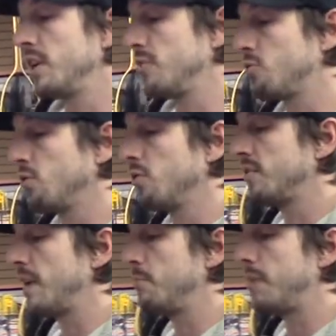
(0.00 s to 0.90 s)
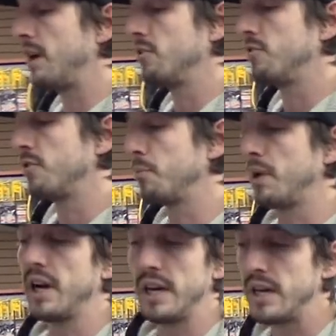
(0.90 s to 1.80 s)
I sold 10 pound for
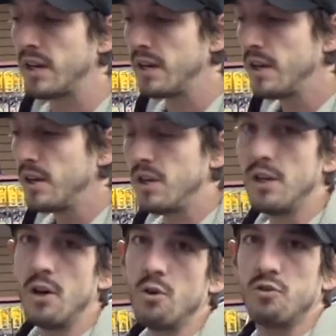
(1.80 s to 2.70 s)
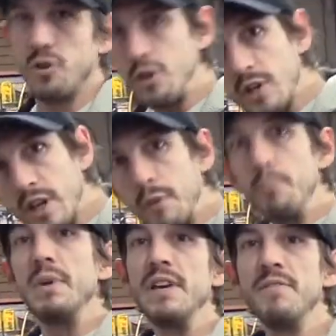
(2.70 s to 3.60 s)
pike, you know, so you can
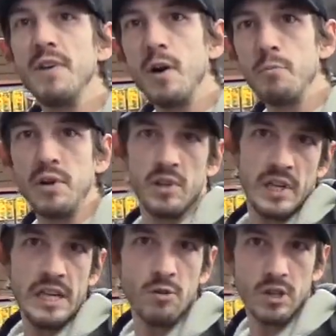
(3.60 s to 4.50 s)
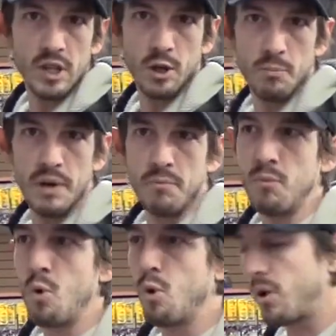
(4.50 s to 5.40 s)
beef up a leader a little bit
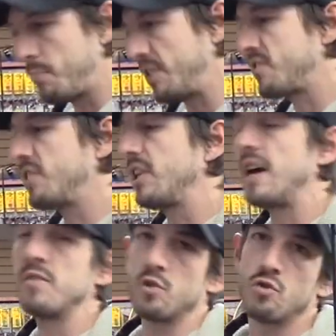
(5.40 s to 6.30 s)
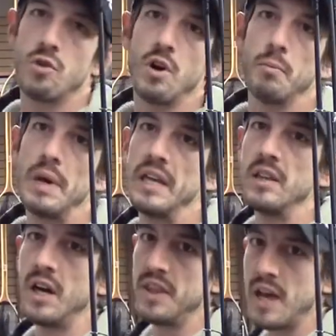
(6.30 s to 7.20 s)
more, but still have a strong main
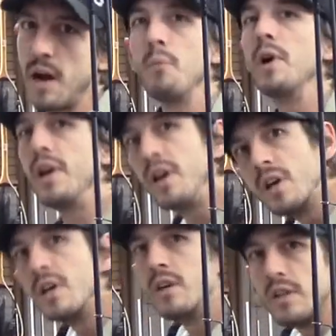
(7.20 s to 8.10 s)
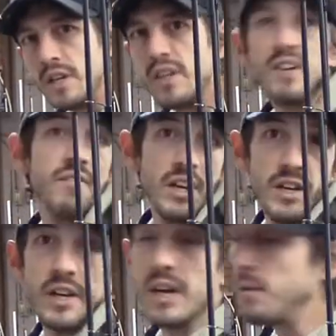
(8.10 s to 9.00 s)
line that way, in the event you get